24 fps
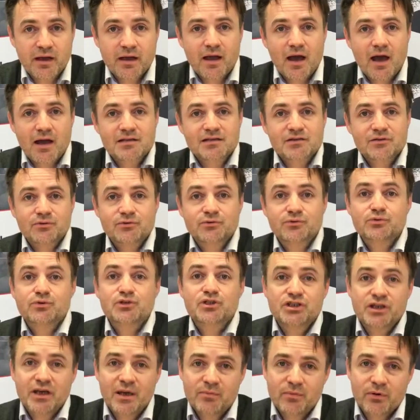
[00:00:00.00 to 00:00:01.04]
I asked her to
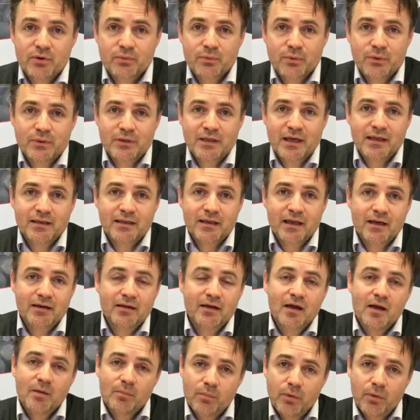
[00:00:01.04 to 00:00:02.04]
shape the root canal,